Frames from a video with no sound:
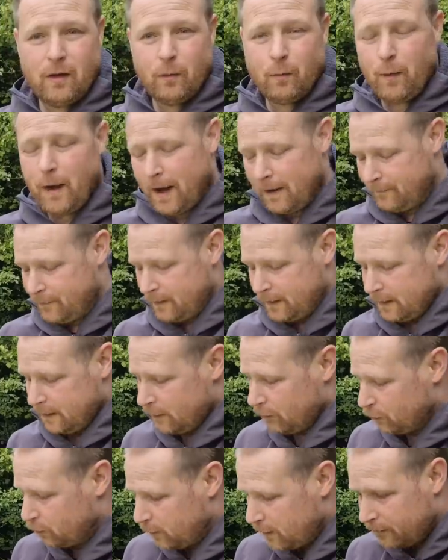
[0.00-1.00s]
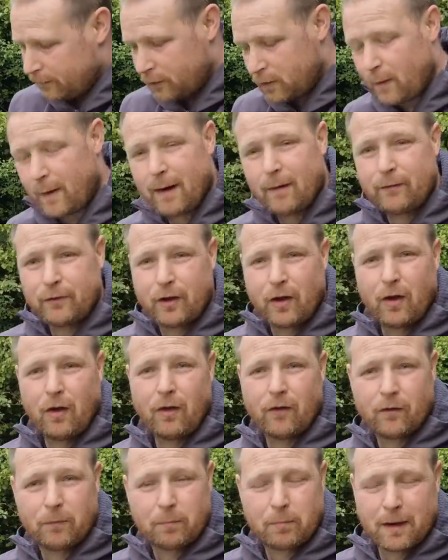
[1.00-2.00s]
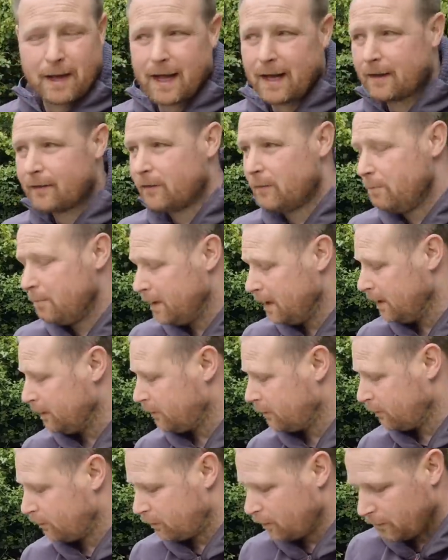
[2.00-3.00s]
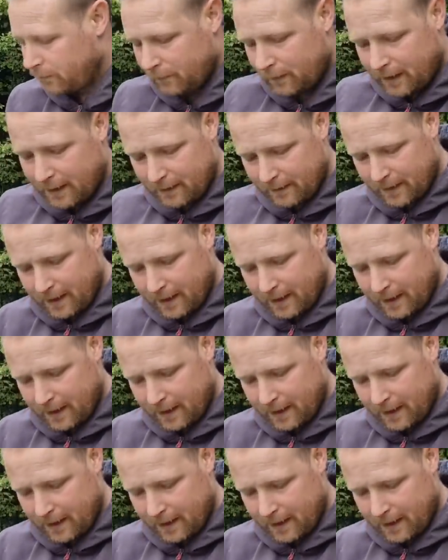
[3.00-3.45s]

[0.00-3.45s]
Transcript: whatever deals we've got outdoors, Blacks and Millets and stuff like